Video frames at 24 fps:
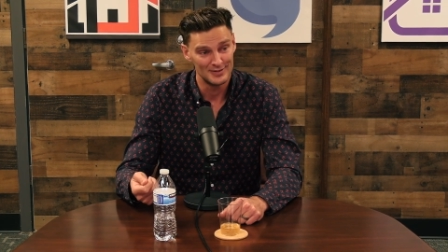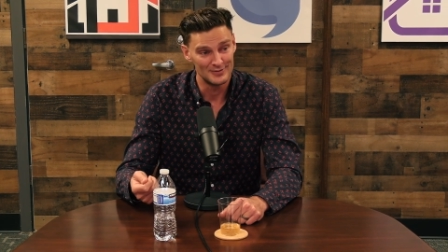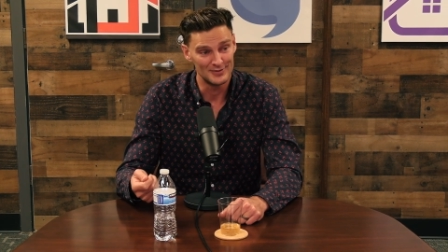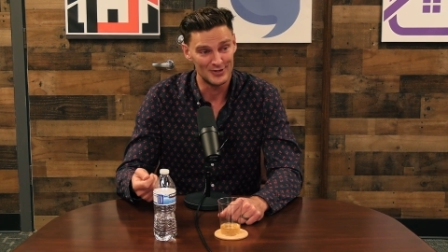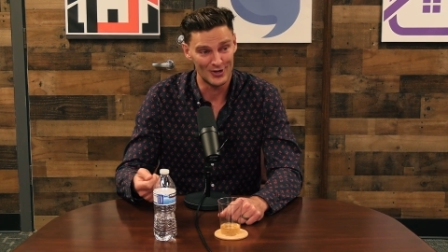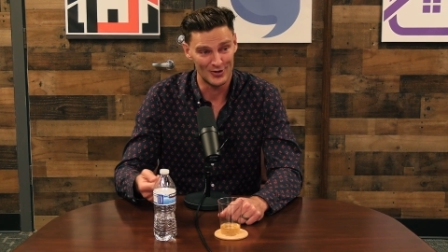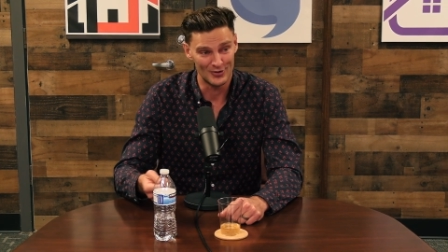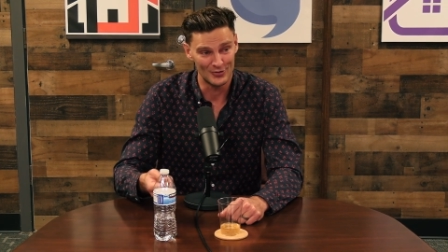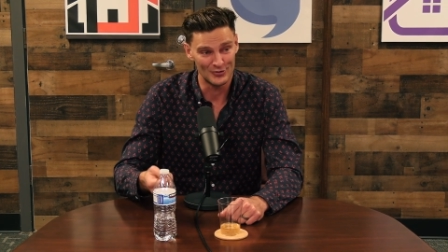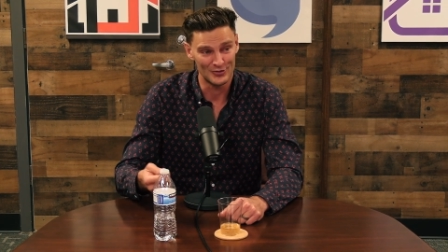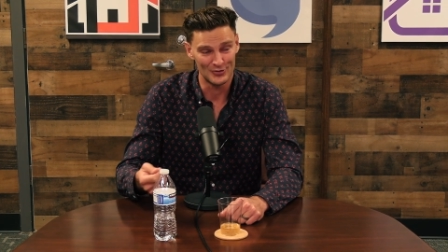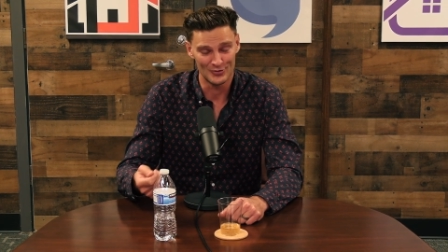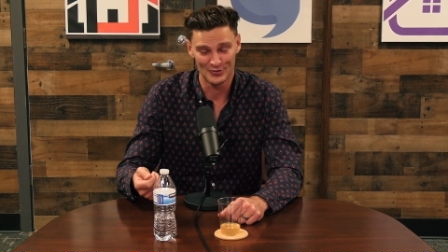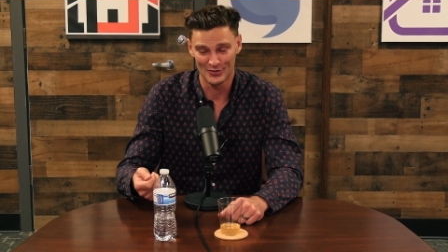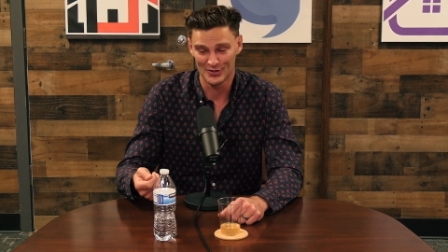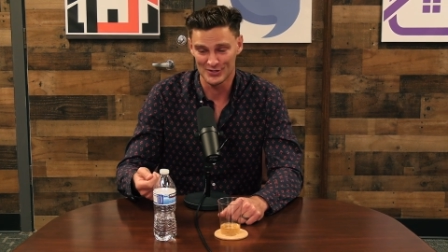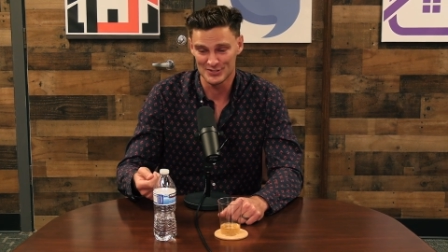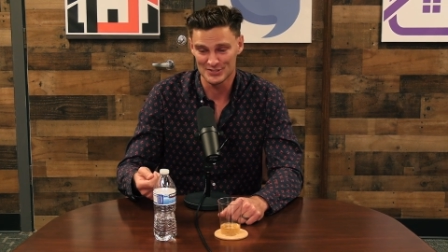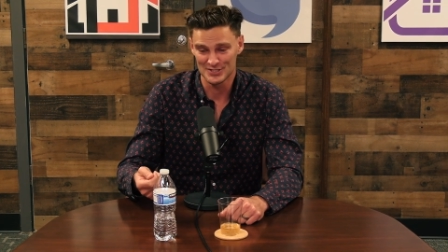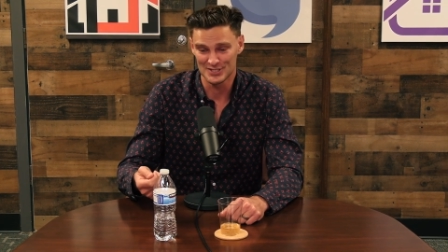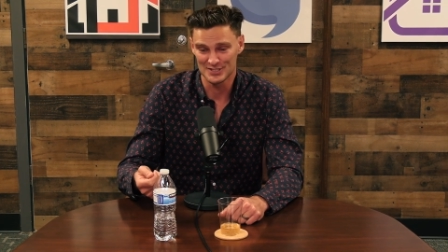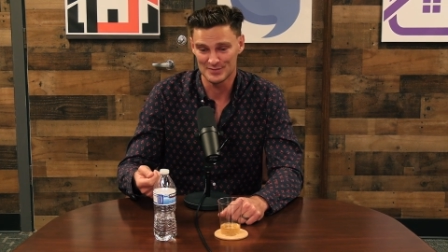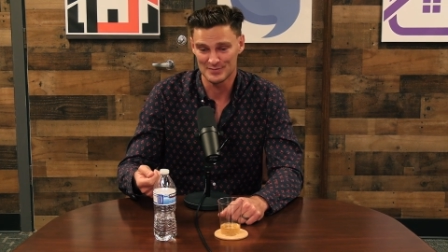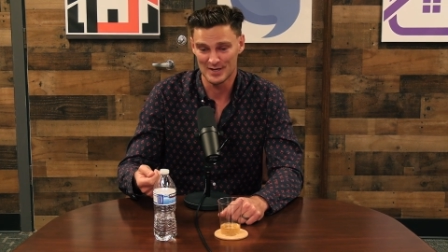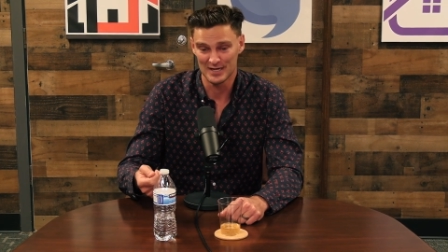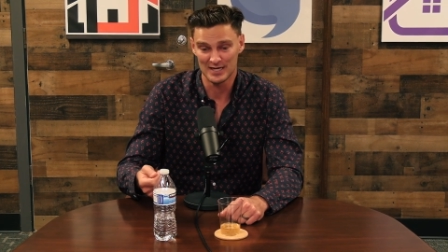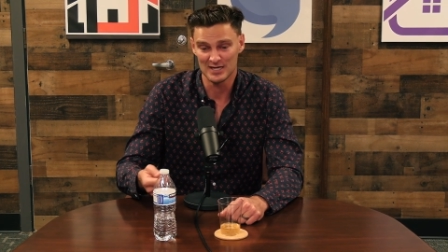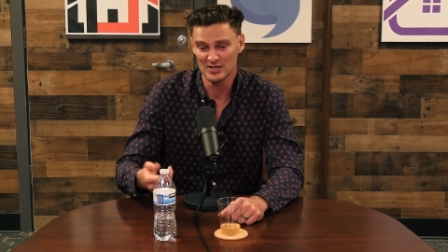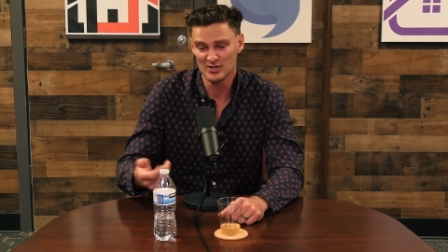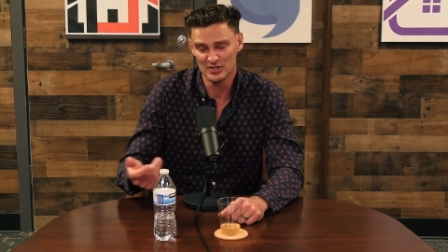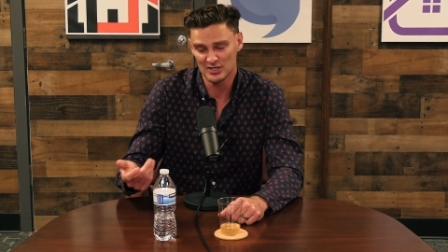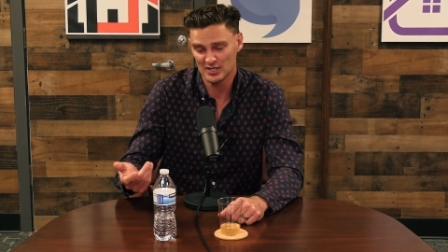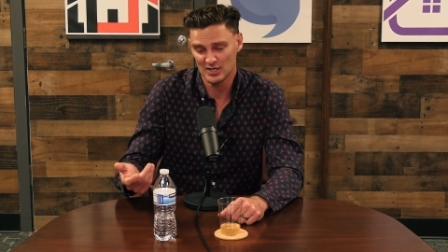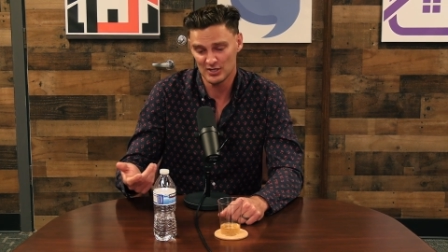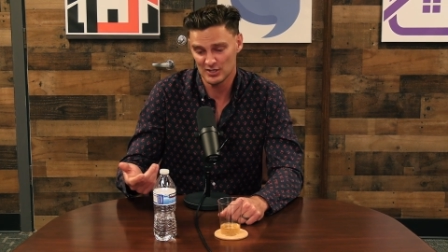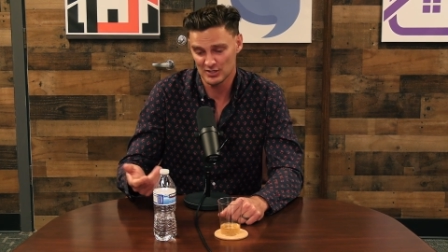looking all those years back. And
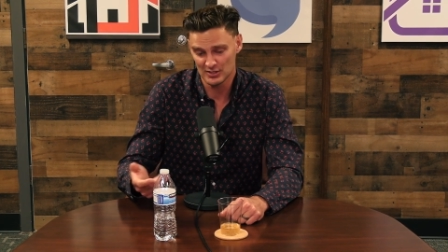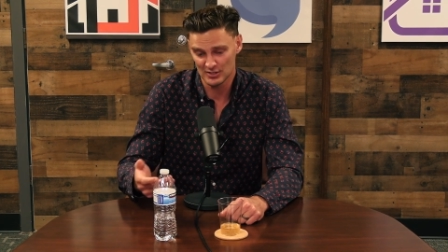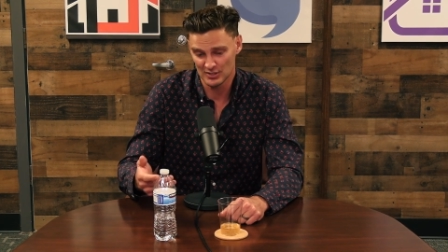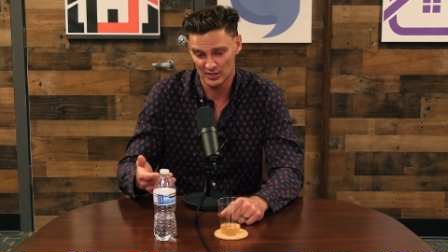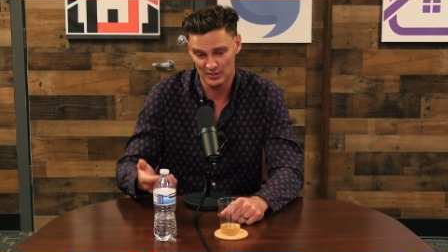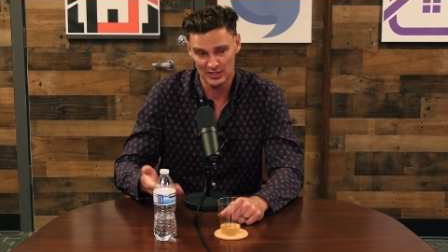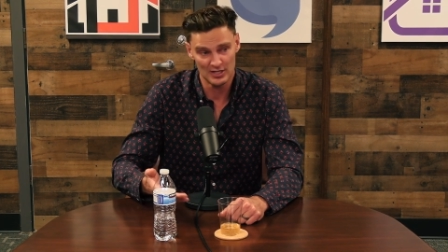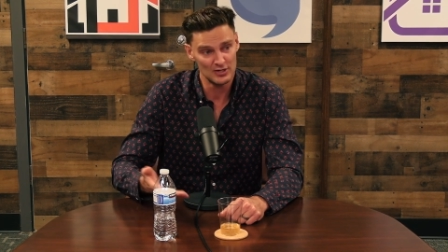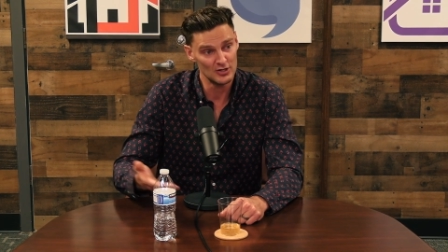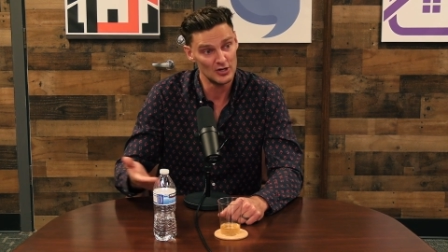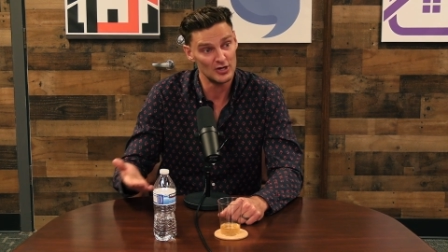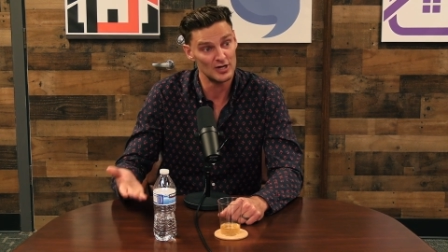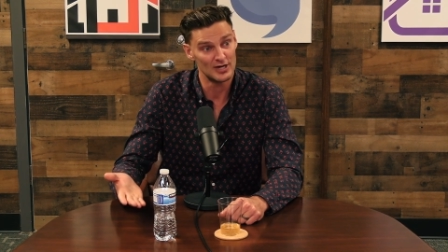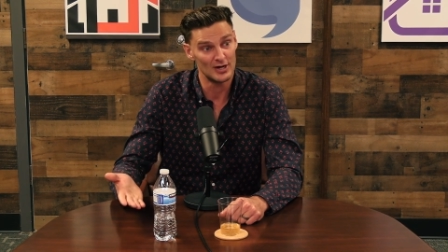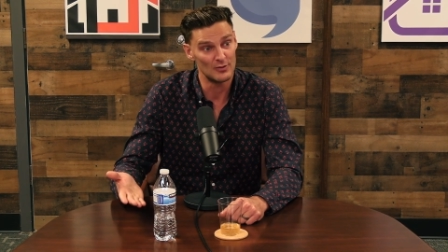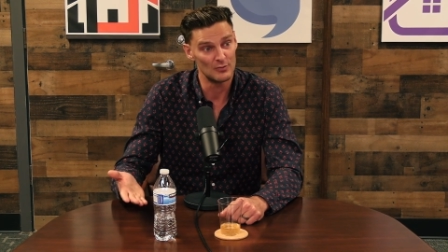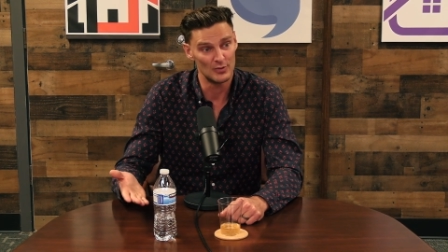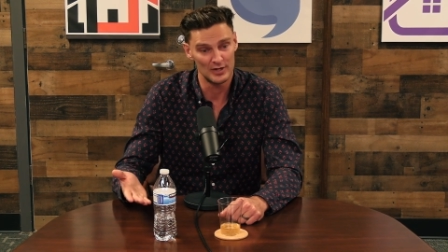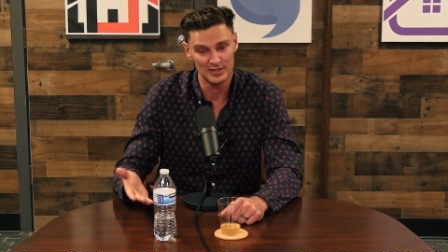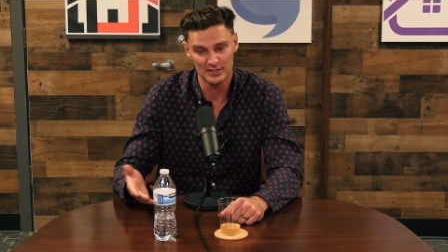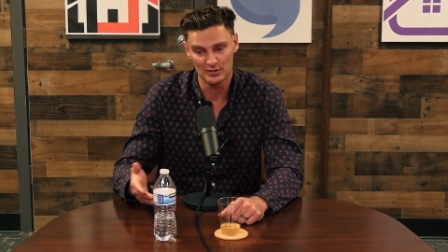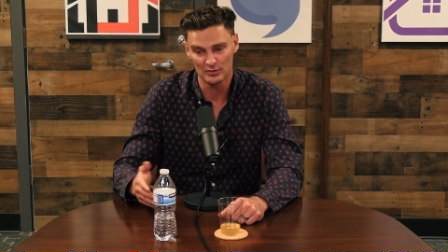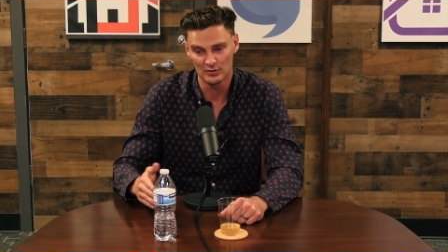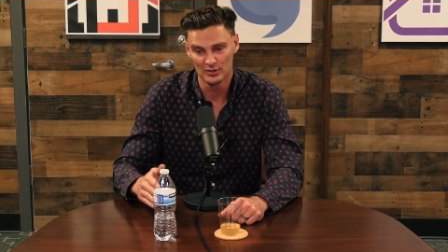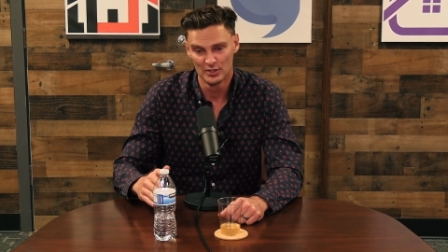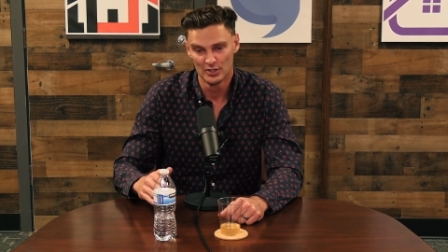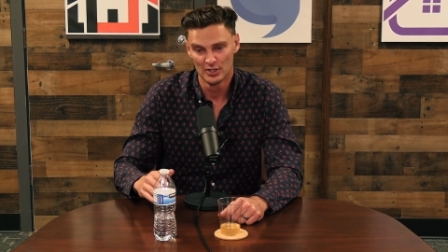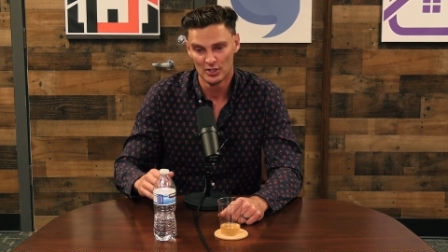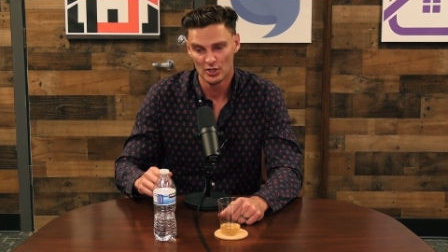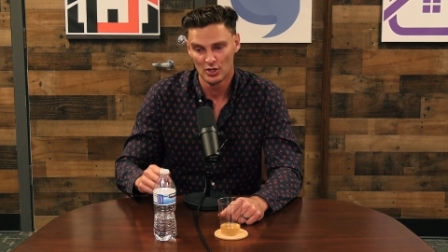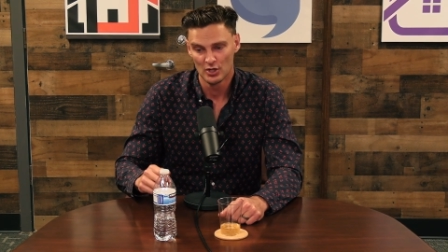he, you know, he'd only done one deal,